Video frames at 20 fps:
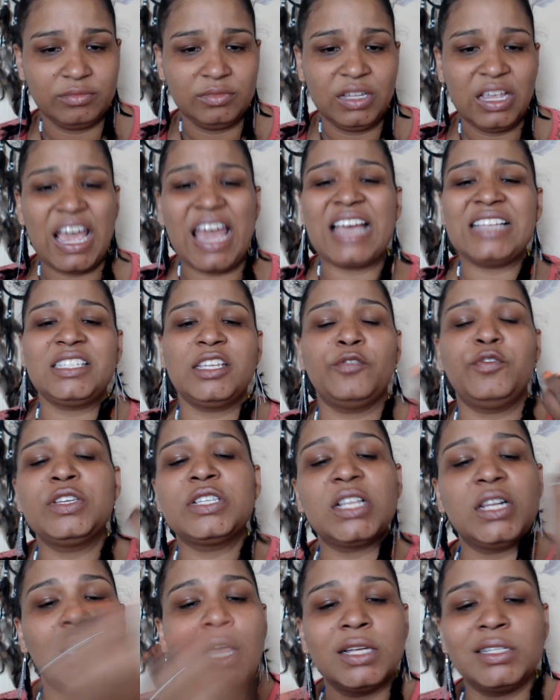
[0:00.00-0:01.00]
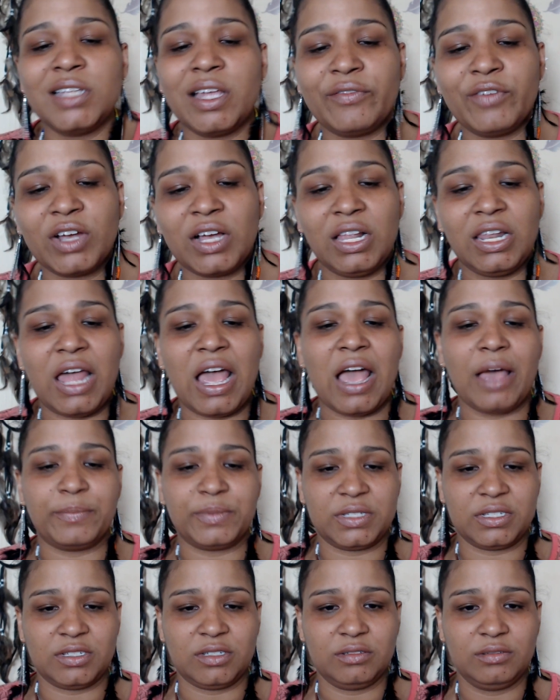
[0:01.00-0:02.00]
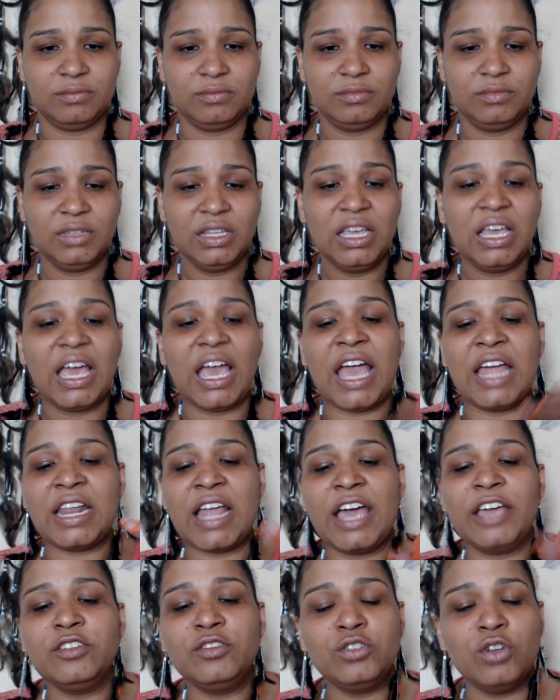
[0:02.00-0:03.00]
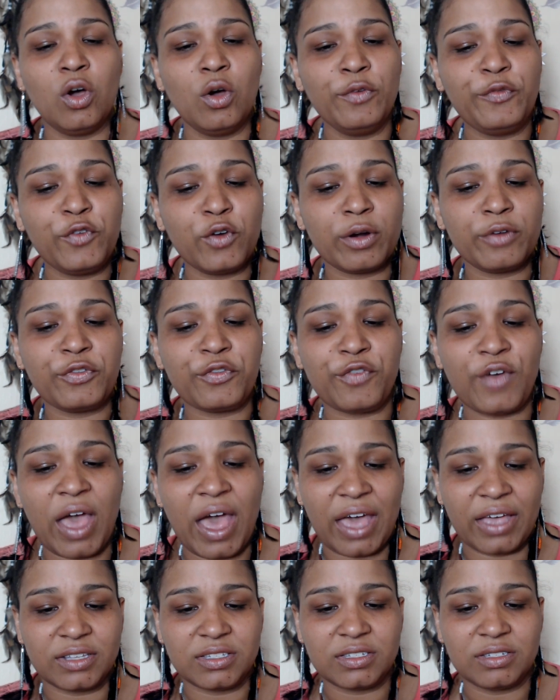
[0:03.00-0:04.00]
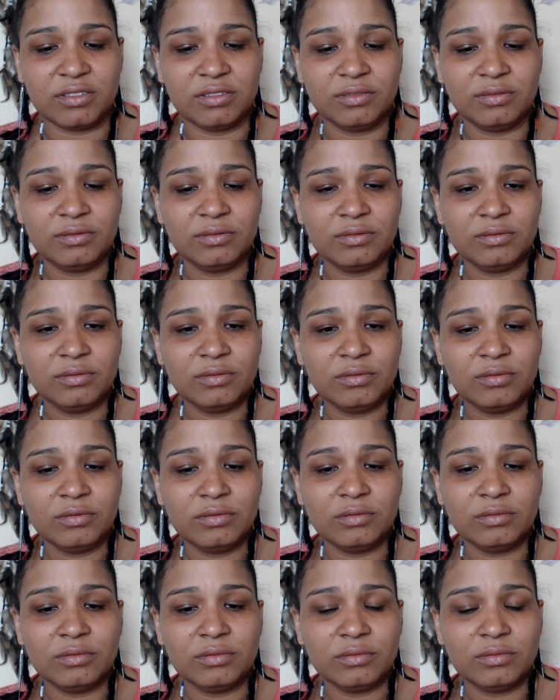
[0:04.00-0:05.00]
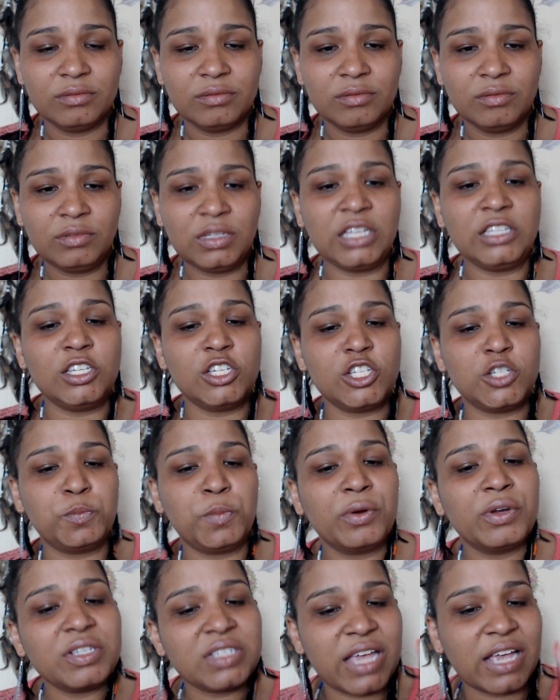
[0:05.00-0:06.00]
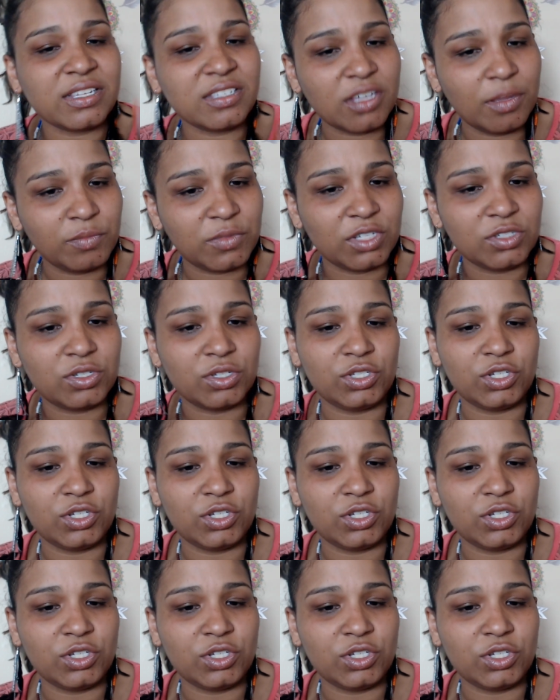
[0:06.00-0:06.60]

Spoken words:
as if his lung never collapsed. And I know for a fact that the spirits has something to do